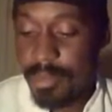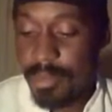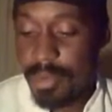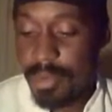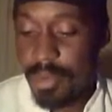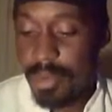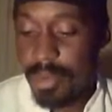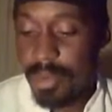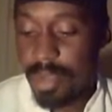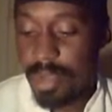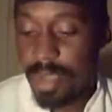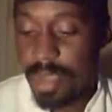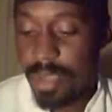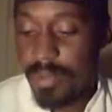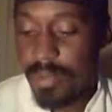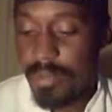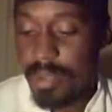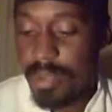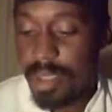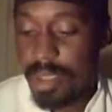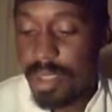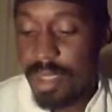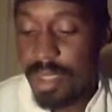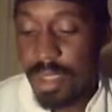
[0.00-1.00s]

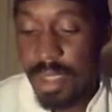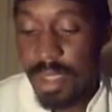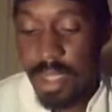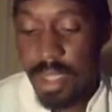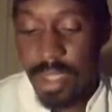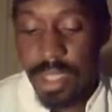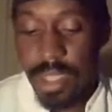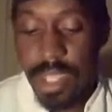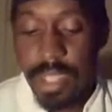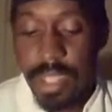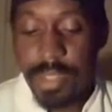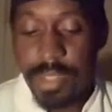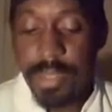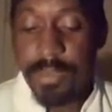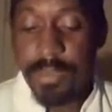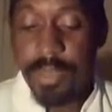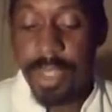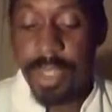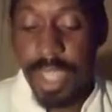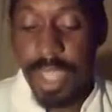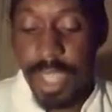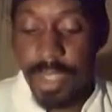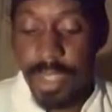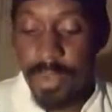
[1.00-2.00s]
program, is
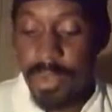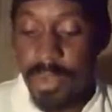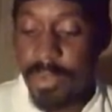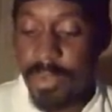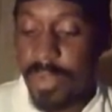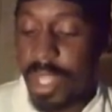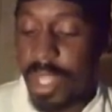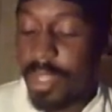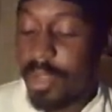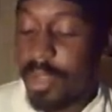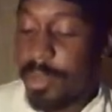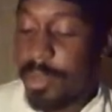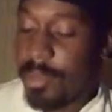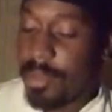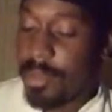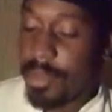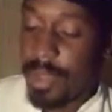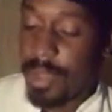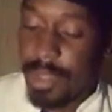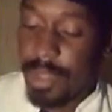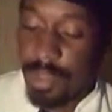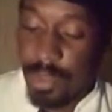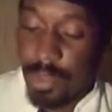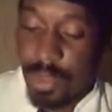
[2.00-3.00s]
something that you develop
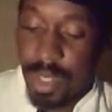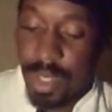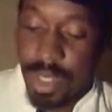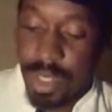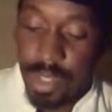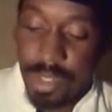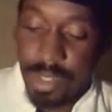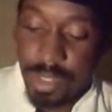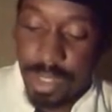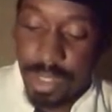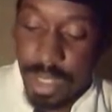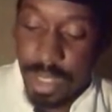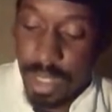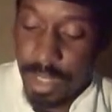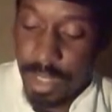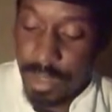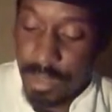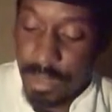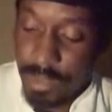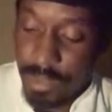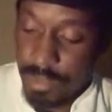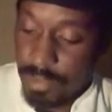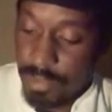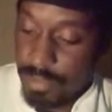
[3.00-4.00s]
as a way to
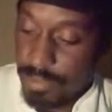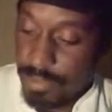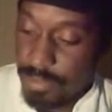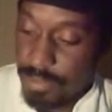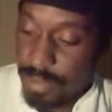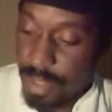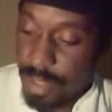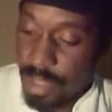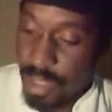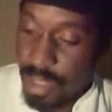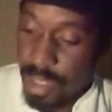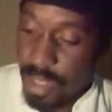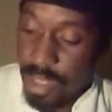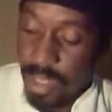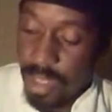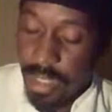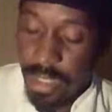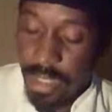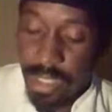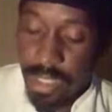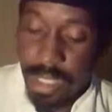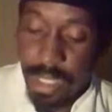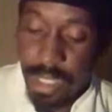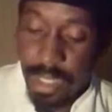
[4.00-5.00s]
kind of
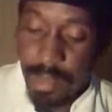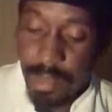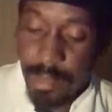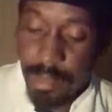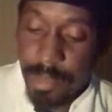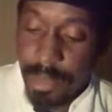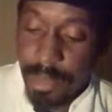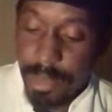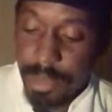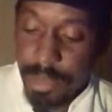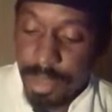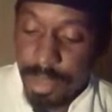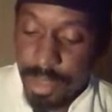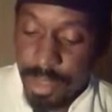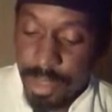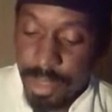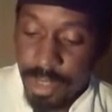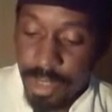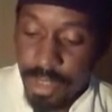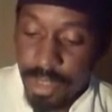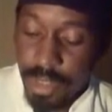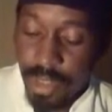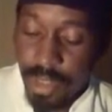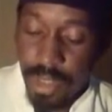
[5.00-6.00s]
keep
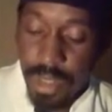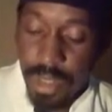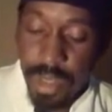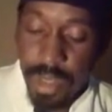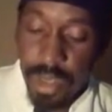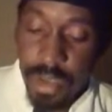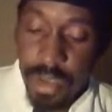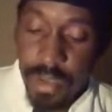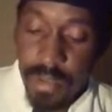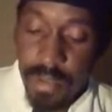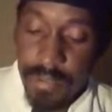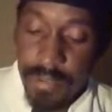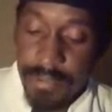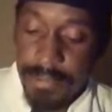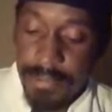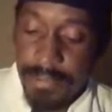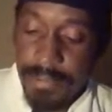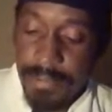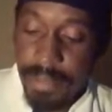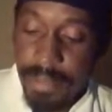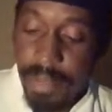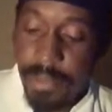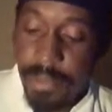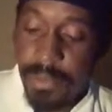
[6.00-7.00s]

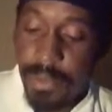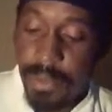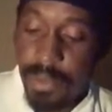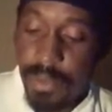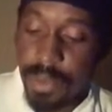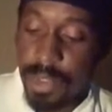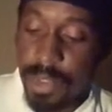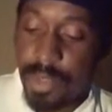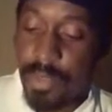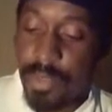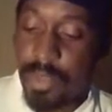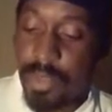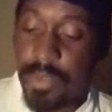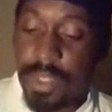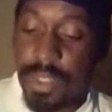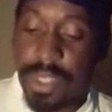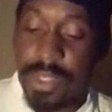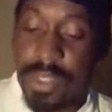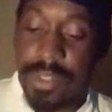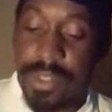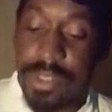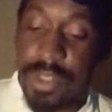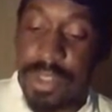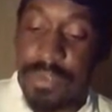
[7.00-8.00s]
the food just moving
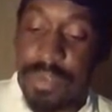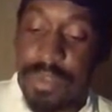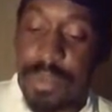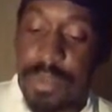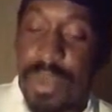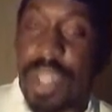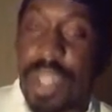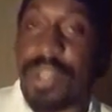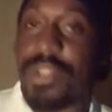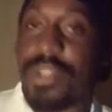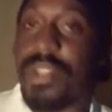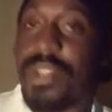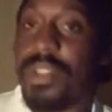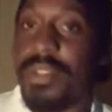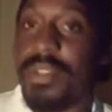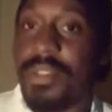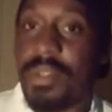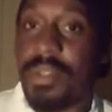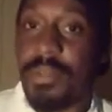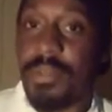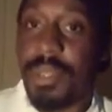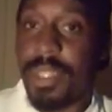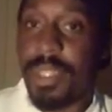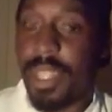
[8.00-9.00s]
in a safe direction.
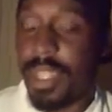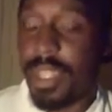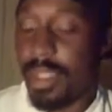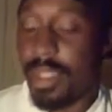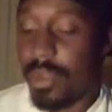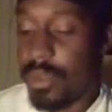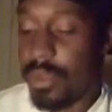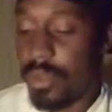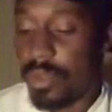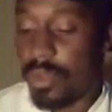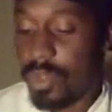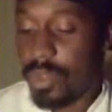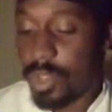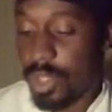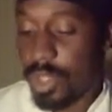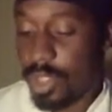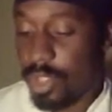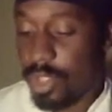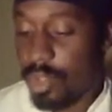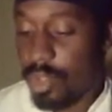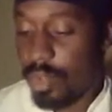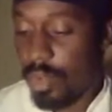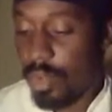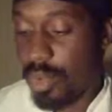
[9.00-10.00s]
Something that you use to
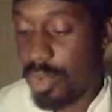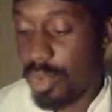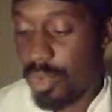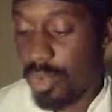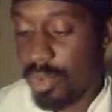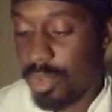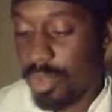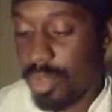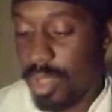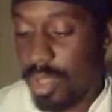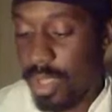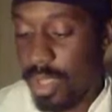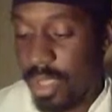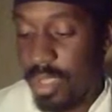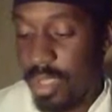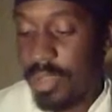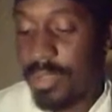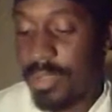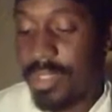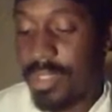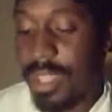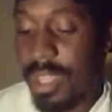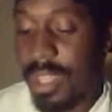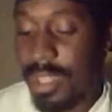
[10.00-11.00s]
control
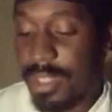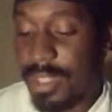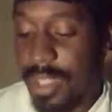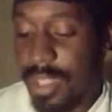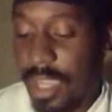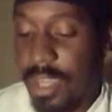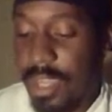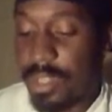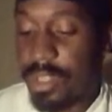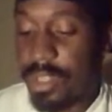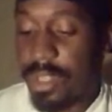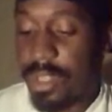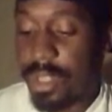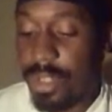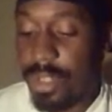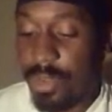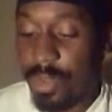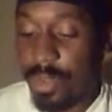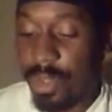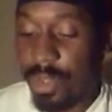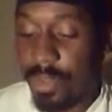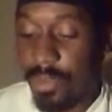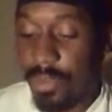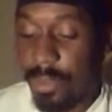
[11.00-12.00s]
sanitation
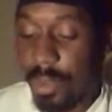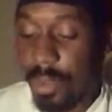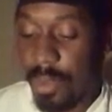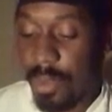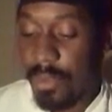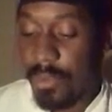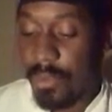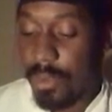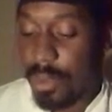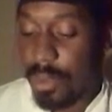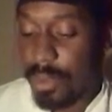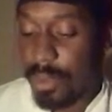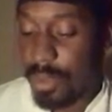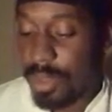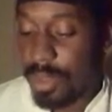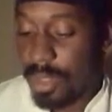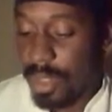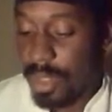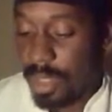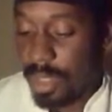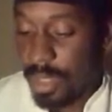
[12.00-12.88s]
during the flow of food.